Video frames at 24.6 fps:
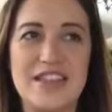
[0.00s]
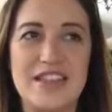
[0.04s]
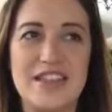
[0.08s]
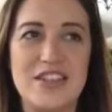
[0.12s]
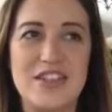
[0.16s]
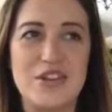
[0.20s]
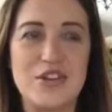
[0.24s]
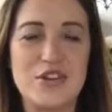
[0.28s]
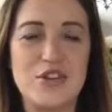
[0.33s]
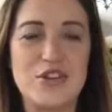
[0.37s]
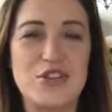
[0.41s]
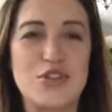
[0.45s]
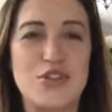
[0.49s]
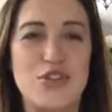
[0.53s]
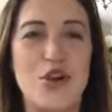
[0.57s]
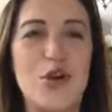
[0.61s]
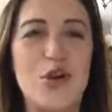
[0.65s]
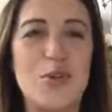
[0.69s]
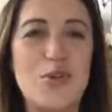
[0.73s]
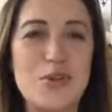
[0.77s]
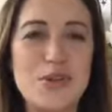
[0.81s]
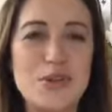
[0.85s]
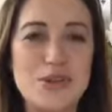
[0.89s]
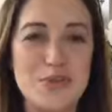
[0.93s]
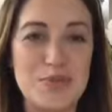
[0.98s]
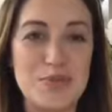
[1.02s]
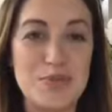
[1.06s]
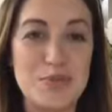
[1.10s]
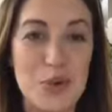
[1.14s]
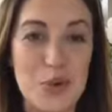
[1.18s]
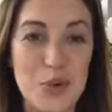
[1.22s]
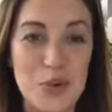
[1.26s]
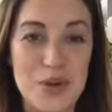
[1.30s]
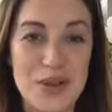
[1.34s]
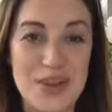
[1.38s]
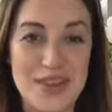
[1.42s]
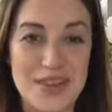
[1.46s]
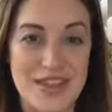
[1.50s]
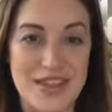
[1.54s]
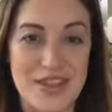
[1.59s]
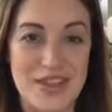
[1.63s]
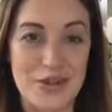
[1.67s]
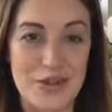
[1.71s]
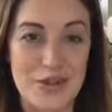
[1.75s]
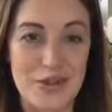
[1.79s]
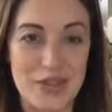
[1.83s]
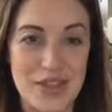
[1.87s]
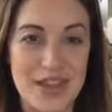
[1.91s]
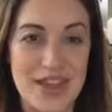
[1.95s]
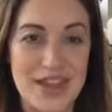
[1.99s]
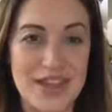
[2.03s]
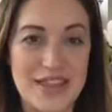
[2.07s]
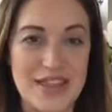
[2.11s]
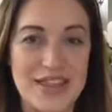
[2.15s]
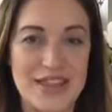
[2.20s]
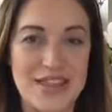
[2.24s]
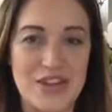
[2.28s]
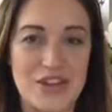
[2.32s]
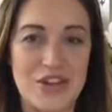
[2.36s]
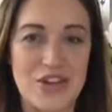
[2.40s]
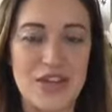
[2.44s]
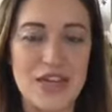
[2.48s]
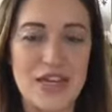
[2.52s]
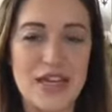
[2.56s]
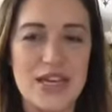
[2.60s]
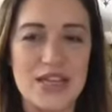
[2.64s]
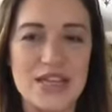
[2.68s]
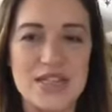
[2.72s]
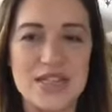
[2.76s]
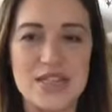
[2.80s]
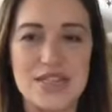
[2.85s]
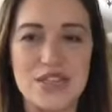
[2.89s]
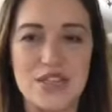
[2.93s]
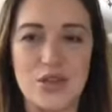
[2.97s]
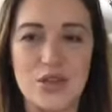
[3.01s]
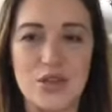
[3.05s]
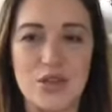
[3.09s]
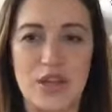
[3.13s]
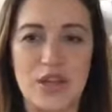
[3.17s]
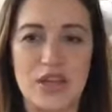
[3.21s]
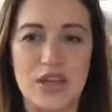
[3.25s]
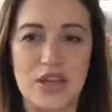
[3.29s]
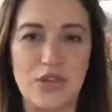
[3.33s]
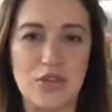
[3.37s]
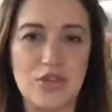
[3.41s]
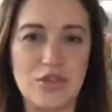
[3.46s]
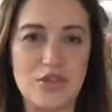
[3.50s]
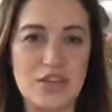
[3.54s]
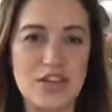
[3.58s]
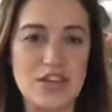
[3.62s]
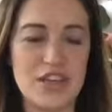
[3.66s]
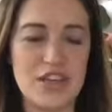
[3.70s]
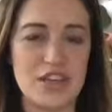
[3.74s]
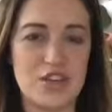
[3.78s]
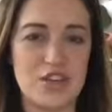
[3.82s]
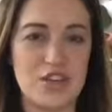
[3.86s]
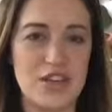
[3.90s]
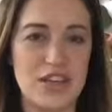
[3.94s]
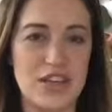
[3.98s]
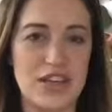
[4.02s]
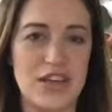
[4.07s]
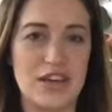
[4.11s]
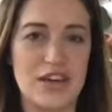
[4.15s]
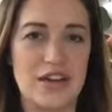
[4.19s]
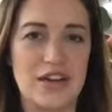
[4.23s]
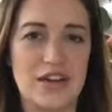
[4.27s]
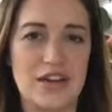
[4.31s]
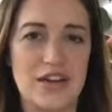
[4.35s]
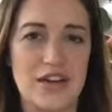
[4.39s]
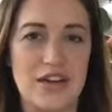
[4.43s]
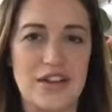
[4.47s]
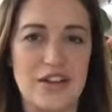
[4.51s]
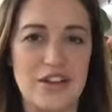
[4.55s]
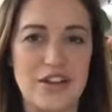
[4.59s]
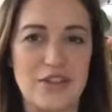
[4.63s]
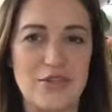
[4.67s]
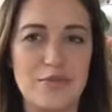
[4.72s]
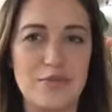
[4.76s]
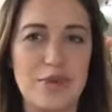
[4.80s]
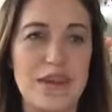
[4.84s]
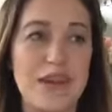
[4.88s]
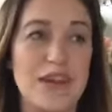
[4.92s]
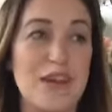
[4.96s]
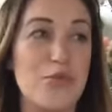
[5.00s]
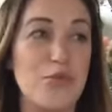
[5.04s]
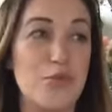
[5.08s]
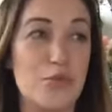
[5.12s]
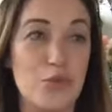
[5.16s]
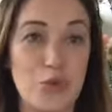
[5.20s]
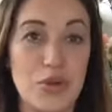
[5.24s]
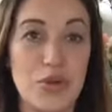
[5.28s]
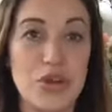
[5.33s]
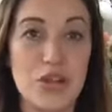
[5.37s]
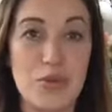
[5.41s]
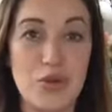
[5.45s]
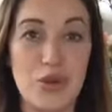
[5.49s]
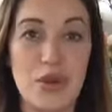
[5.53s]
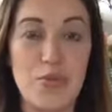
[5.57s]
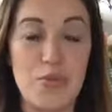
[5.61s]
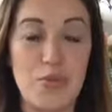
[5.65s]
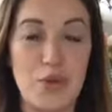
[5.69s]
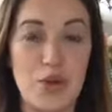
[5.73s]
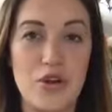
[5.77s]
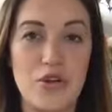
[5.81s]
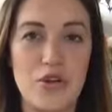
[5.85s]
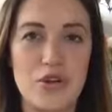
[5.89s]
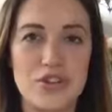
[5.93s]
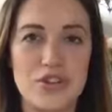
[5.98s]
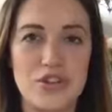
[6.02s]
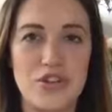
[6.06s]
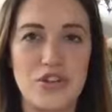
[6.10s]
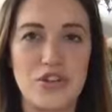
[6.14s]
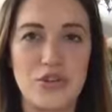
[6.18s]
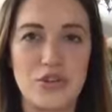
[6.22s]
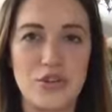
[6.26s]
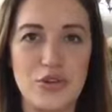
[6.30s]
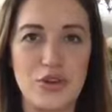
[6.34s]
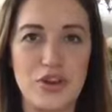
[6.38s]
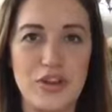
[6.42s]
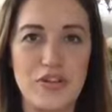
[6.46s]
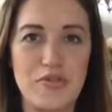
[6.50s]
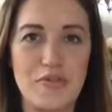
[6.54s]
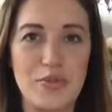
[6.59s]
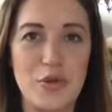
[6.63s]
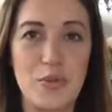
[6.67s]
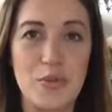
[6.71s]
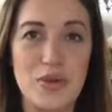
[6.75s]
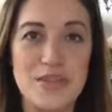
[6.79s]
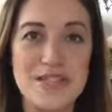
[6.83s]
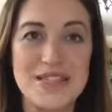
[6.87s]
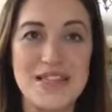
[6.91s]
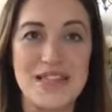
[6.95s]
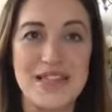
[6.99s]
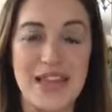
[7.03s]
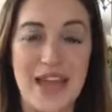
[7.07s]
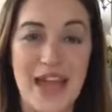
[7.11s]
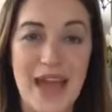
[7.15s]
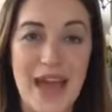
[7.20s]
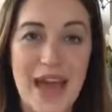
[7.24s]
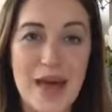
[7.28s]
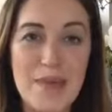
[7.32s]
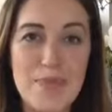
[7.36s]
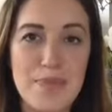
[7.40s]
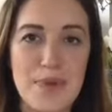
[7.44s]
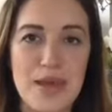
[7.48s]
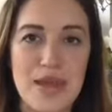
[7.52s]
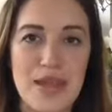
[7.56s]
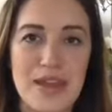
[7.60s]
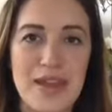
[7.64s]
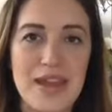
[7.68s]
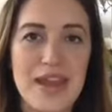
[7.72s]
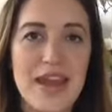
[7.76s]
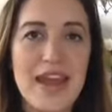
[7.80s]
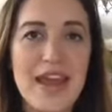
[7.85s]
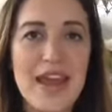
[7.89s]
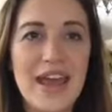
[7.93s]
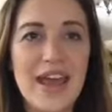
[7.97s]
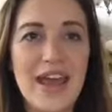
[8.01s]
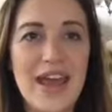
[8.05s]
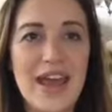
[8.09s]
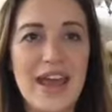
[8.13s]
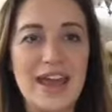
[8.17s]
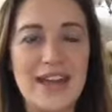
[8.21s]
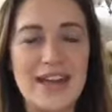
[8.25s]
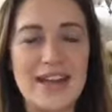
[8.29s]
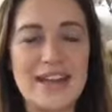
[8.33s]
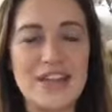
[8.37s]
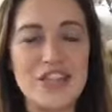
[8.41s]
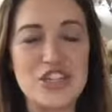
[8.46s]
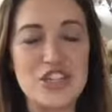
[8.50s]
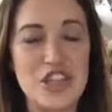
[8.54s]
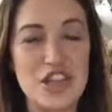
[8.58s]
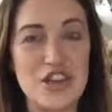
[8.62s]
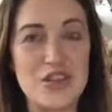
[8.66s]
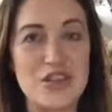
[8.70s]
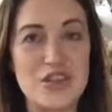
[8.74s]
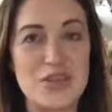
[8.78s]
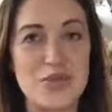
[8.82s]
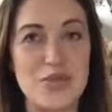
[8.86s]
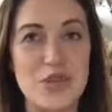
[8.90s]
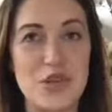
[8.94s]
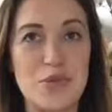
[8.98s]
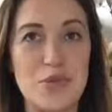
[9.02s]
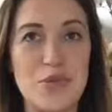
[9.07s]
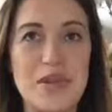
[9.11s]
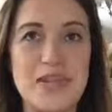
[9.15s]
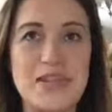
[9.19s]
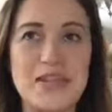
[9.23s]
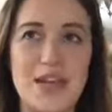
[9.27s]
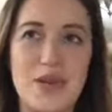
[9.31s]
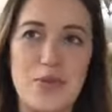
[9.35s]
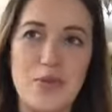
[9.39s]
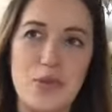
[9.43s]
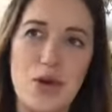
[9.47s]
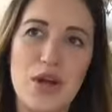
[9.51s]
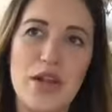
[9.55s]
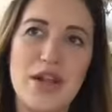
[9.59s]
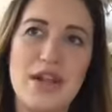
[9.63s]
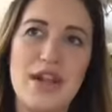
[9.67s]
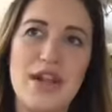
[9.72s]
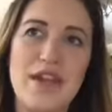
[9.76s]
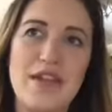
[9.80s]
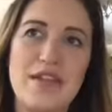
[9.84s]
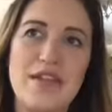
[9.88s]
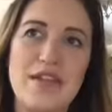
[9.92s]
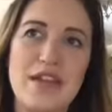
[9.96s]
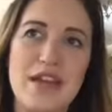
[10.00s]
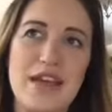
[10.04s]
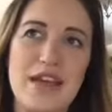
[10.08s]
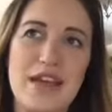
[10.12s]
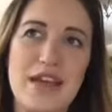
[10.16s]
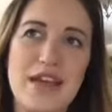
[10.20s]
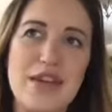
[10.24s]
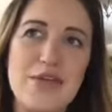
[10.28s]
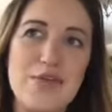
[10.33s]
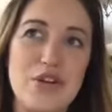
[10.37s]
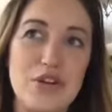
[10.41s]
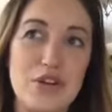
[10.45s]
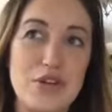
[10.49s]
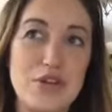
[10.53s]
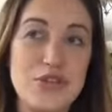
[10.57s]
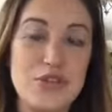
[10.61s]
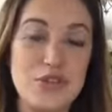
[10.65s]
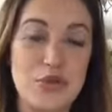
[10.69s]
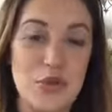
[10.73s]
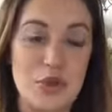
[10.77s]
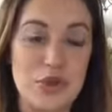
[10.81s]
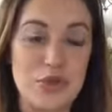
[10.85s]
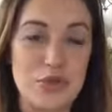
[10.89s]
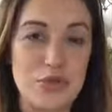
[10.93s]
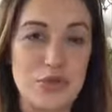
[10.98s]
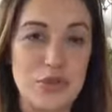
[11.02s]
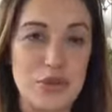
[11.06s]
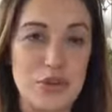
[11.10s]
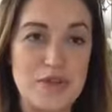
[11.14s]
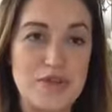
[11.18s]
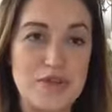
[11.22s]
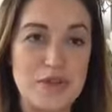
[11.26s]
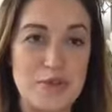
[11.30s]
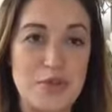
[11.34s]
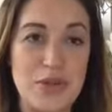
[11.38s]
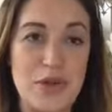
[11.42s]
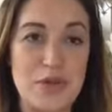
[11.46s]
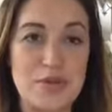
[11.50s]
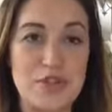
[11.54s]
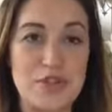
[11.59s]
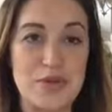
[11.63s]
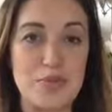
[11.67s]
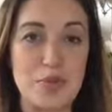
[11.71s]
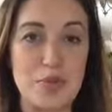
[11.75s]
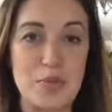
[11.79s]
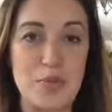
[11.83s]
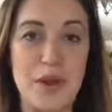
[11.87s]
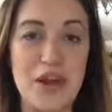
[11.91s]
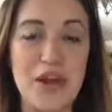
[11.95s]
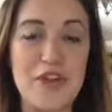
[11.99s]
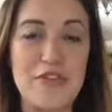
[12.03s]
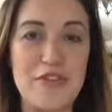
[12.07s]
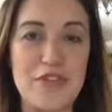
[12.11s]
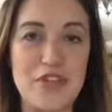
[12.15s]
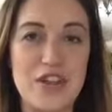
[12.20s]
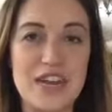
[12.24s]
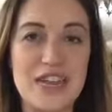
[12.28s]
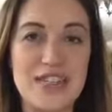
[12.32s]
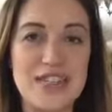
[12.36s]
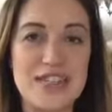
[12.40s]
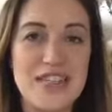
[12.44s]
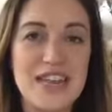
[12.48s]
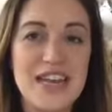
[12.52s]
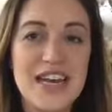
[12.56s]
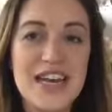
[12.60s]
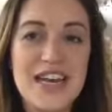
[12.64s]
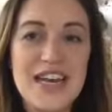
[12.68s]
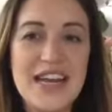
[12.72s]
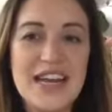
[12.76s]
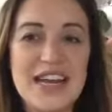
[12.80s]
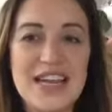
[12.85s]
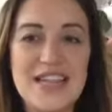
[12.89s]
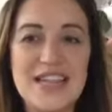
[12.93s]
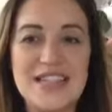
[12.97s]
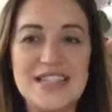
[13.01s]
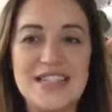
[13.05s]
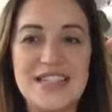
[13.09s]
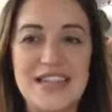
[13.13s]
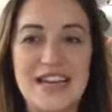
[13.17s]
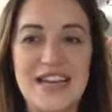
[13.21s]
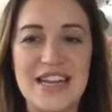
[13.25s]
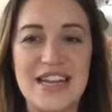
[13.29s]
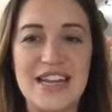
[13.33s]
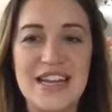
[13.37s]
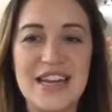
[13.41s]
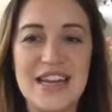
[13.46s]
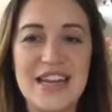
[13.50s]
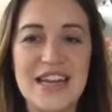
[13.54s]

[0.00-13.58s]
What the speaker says: there's so much more than you think that there is. So like, you think you're here and you're making really great progress on your grief, but what's going to happen, and I share this with you because I want anyone who's going through grief to be able to prepare for this, is that